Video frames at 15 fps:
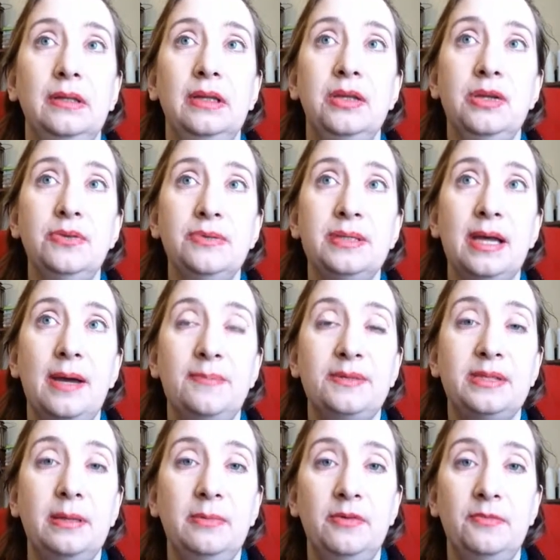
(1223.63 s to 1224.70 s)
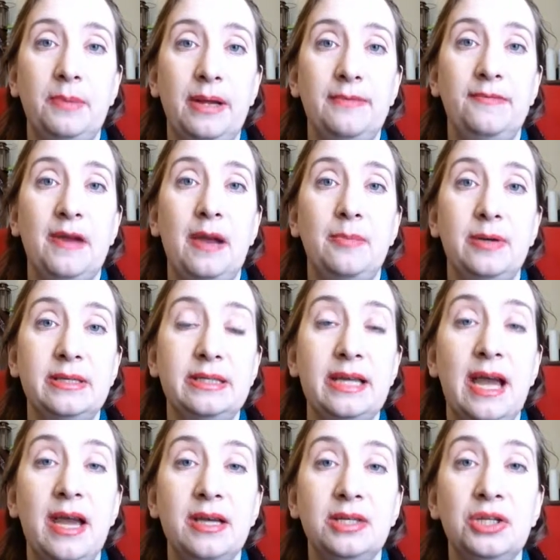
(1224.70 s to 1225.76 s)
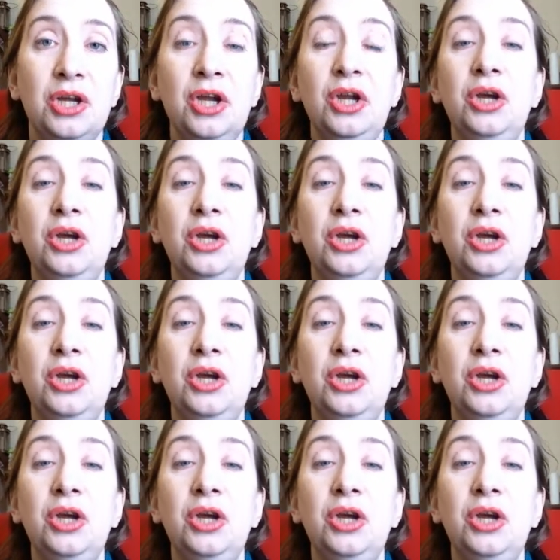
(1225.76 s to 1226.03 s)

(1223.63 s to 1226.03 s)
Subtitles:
use up some of my fabric stash,